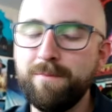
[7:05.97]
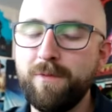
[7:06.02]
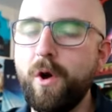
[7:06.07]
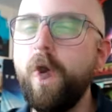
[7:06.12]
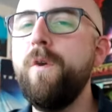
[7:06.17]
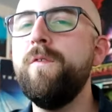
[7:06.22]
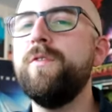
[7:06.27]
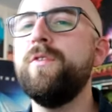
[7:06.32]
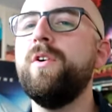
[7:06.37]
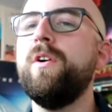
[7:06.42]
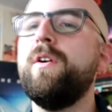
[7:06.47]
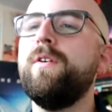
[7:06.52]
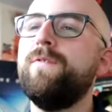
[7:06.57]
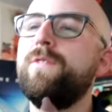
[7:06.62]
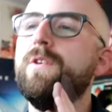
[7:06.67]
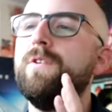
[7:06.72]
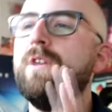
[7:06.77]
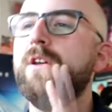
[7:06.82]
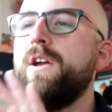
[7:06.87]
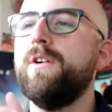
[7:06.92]
Overall
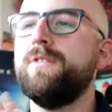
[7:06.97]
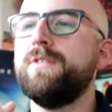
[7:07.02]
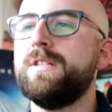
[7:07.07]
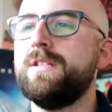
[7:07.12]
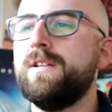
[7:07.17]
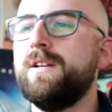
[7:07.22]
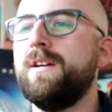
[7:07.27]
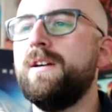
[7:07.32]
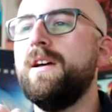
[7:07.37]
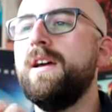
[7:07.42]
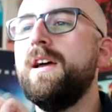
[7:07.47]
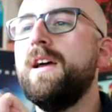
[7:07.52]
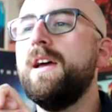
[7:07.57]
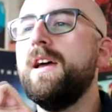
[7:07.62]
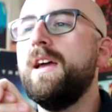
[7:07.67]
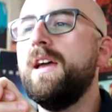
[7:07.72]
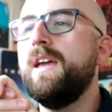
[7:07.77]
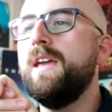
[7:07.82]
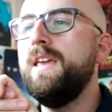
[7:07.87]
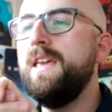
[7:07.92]
Furiosa
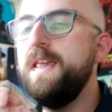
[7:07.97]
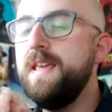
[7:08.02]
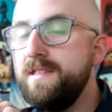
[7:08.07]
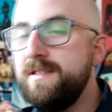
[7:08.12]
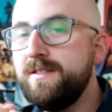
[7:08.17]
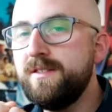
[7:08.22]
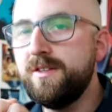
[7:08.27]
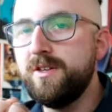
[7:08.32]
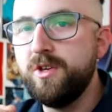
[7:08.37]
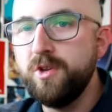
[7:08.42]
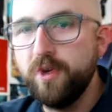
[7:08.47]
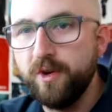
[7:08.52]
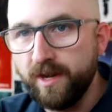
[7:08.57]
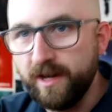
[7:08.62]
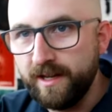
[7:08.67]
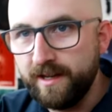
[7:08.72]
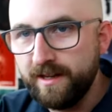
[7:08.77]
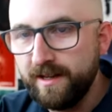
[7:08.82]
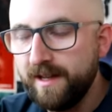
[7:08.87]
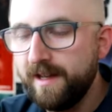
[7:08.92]
is
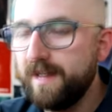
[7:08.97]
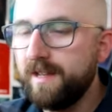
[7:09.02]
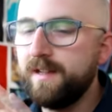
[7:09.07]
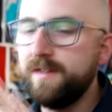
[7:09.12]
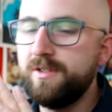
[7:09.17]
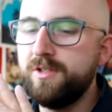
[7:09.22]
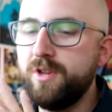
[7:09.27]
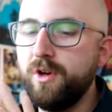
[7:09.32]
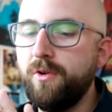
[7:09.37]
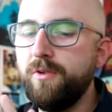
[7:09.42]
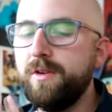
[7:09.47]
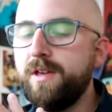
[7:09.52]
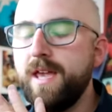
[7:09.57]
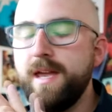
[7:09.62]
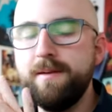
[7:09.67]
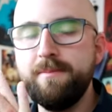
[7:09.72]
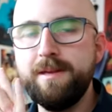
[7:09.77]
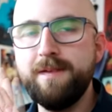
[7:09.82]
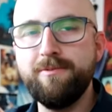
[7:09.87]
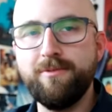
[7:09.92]
good. Don't
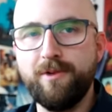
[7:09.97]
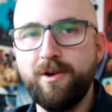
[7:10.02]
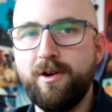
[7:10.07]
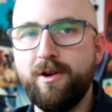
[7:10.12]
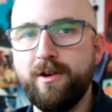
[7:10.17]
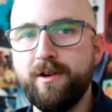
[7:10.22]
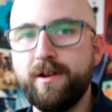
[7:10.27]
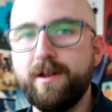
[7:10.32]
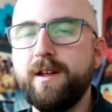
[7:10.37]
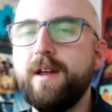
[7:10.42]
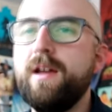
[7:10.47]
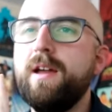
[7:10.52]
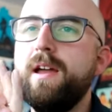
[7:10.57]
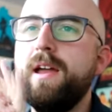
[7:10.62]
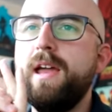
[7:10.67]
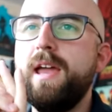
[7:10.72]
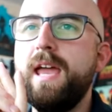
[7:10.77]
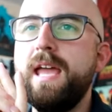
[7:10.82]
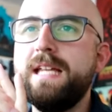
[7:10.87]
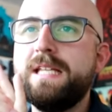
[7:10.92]
get me wrong
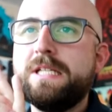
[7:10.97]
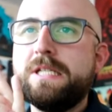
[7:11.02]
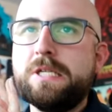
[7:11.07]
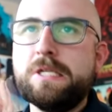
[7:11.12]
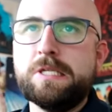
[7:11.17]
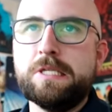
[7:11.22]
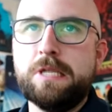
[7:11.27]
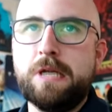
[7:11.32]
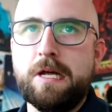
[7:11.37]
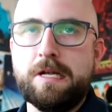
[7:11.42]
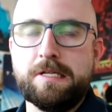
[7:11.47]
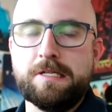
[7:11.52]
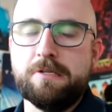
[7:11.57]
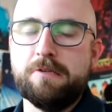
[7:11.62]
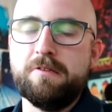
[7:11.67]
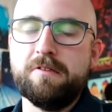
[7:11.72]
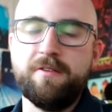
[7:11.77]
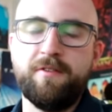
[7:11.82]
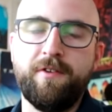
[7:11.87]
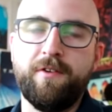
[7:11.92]
it's just not as
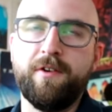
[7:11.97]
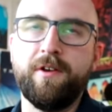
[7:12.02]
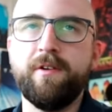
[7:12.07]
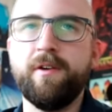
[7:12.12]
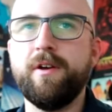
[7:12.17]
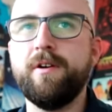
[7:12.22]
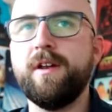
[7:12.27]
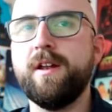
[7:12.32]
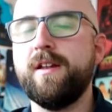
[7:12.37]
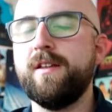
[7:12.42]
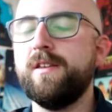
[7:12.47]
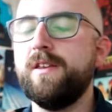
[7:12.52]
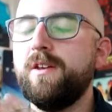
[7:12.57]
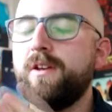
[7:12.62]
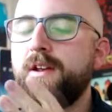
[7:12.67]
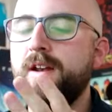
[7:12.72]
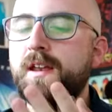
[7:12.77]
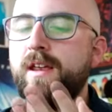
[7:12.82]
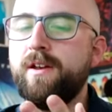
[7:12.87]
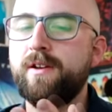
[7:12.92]
good as Fury Road. And
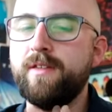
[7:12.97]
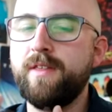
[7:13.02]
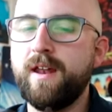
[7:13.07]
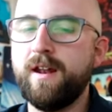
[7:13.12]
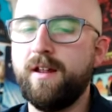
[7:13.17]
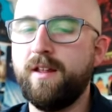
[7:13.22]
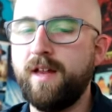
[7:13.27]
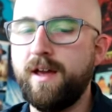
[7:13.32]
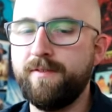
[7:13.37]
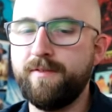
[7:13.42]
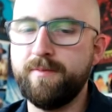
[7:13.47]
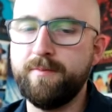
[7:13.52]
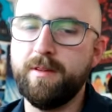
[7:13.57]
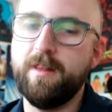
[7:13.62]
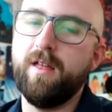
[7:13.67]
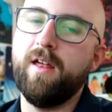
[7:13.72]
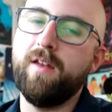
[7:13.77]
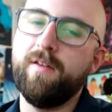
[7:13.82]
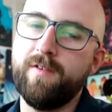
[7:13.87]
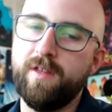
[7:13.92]
you're going to hear that a lot from a
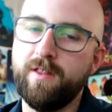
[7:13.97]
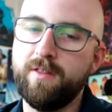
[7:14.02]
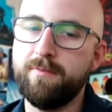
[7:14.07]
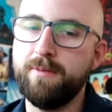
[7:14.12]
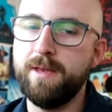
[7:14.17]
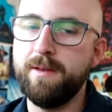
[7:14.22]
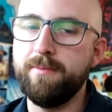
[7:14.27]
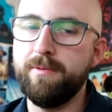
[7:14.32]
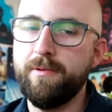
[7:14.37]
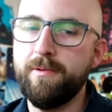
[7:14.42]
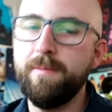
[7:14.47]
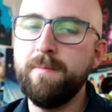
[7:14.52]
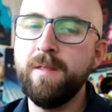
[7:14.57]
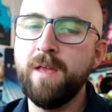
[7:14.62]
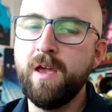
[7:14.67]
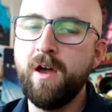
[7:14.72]
lot of other people.